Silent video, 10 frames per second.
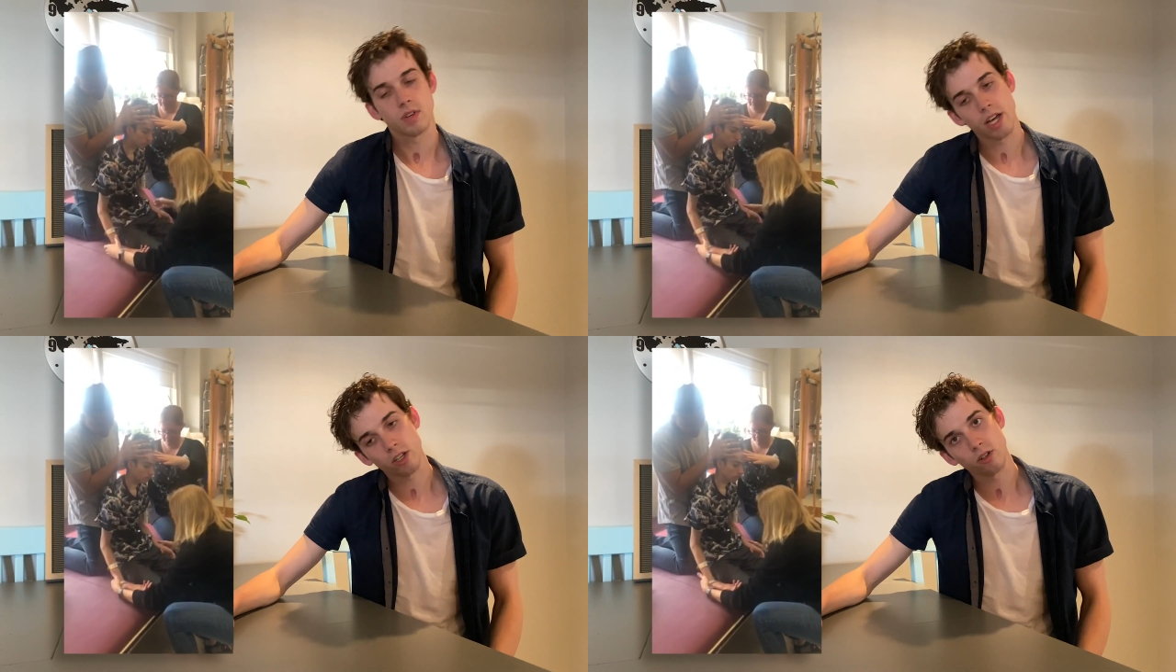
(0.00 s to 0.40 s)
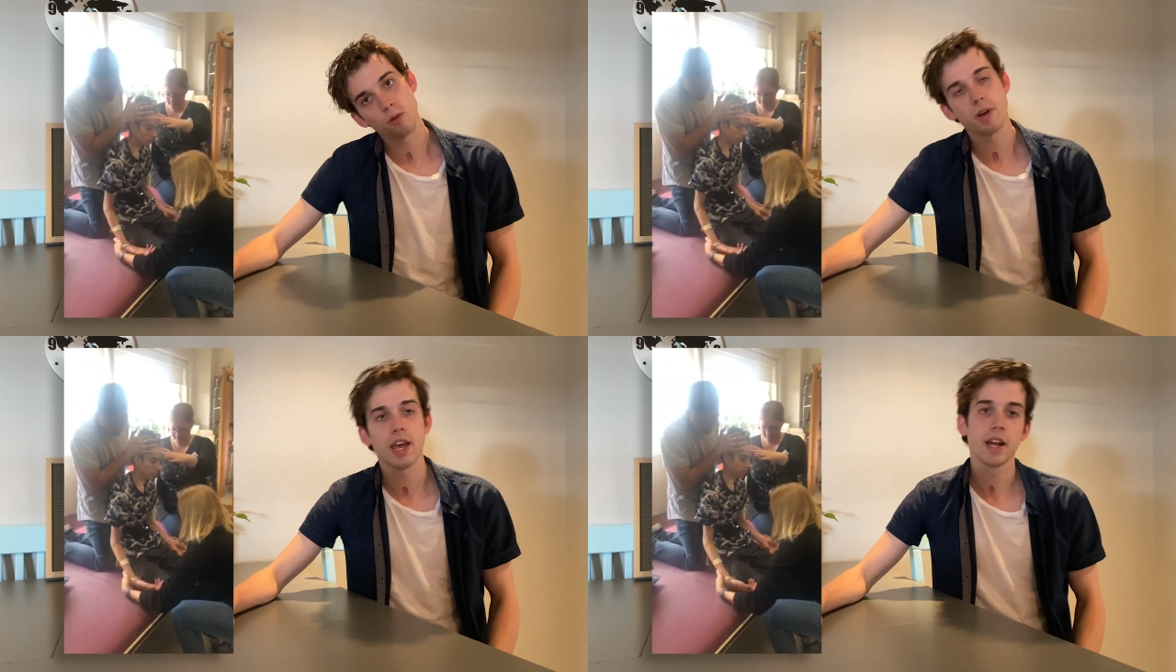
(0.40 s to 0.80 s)
I couldn't
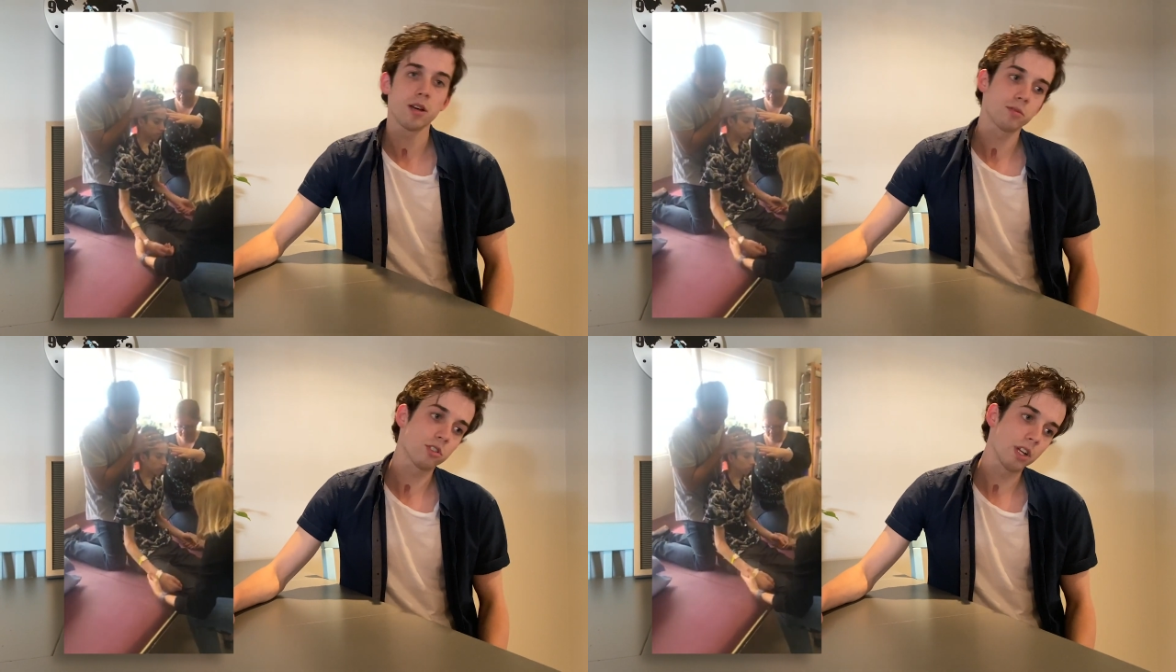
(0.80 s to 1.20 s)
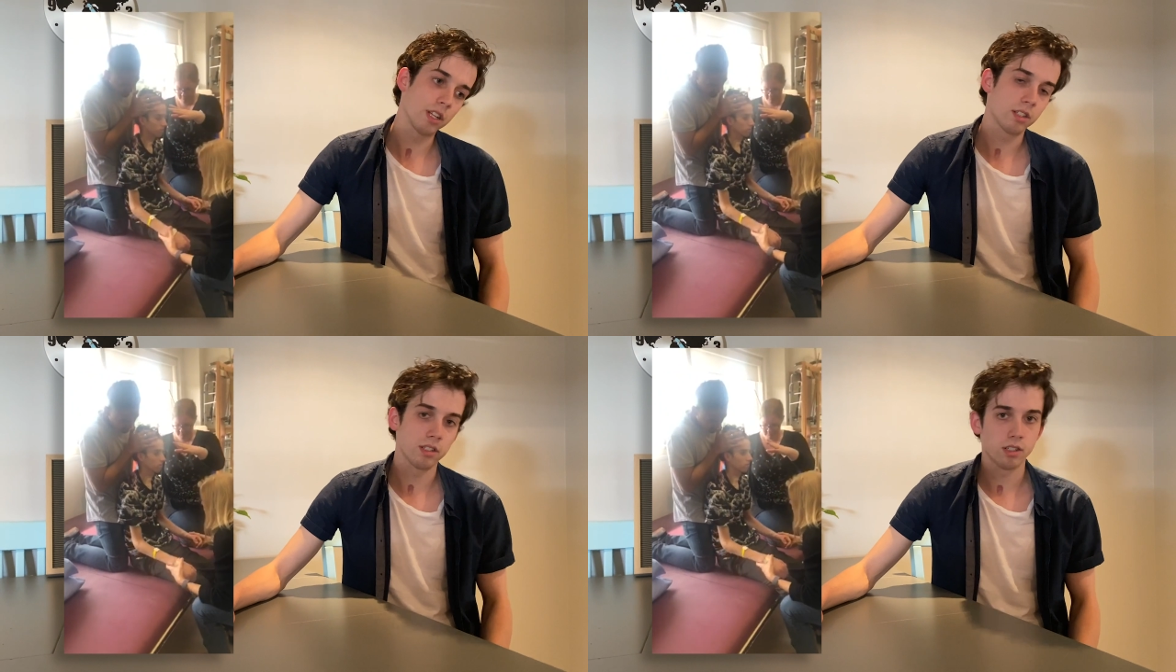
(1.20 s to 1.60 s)
hold my head up
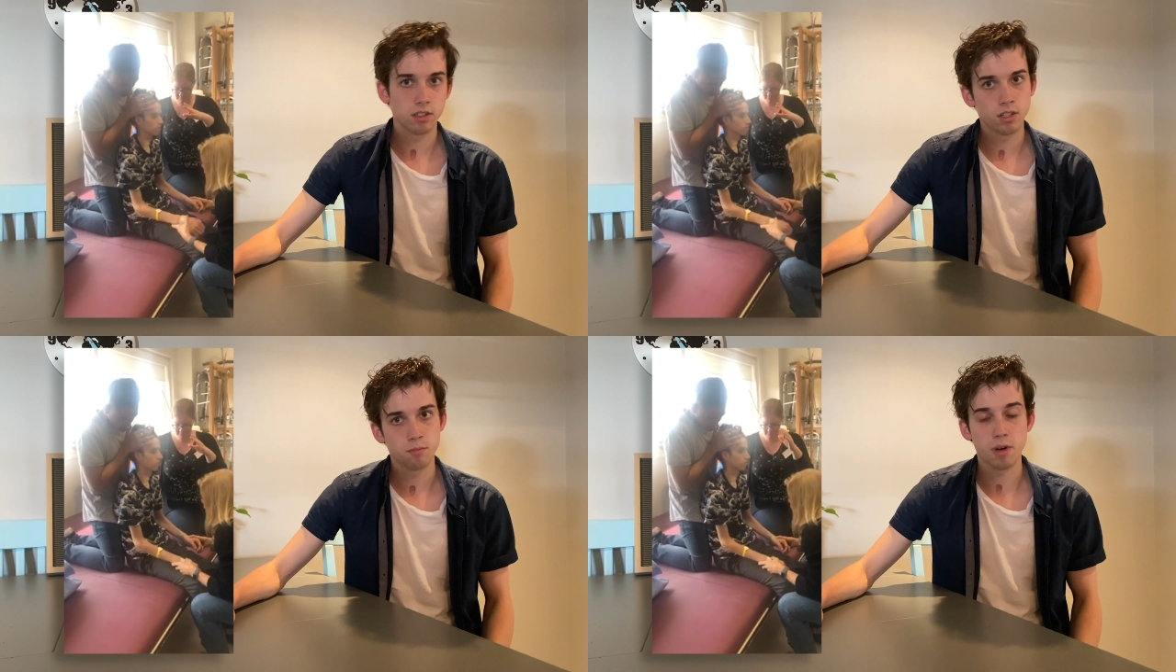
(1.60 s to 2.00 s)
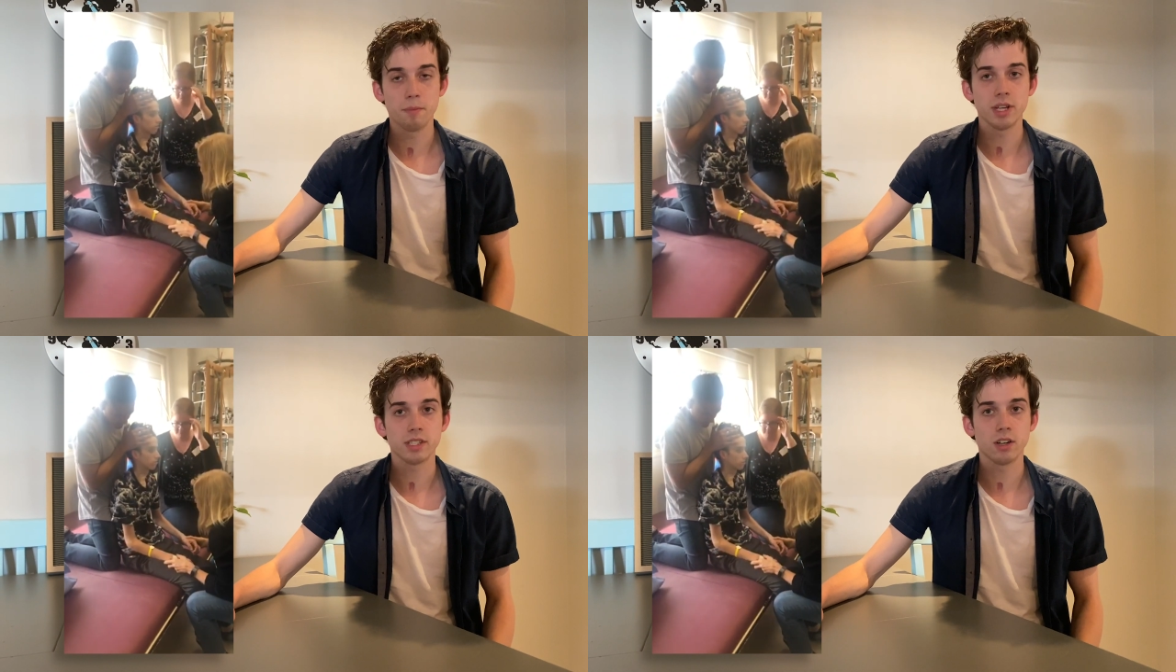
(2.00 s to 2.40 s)
straight by
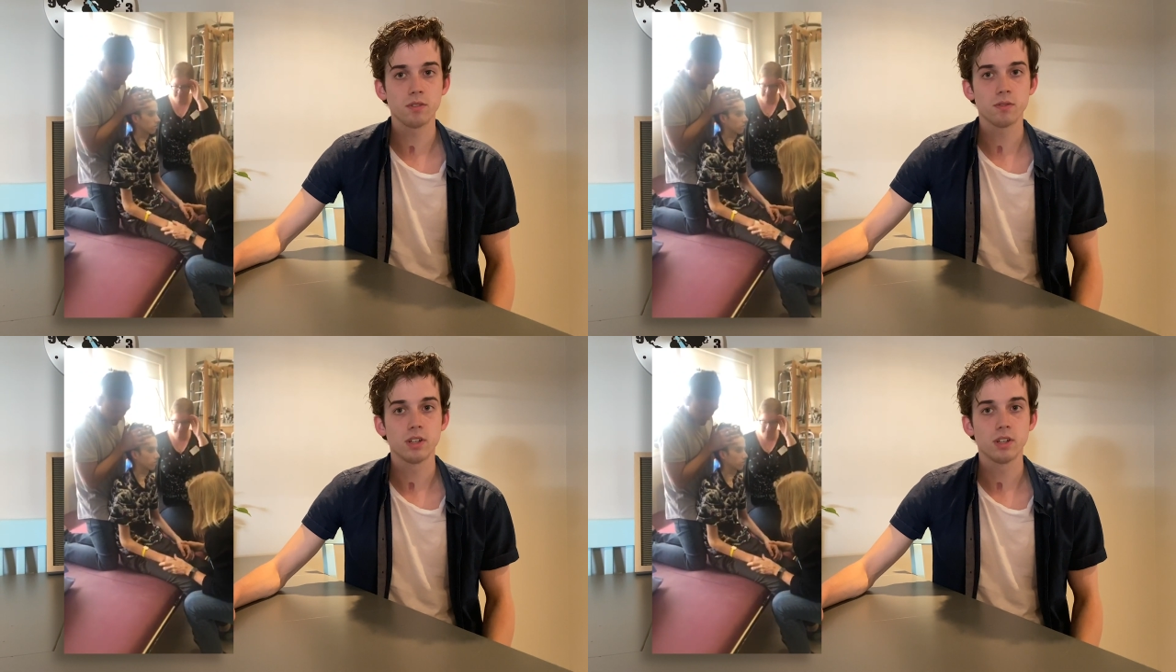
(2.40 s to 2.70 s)
myself.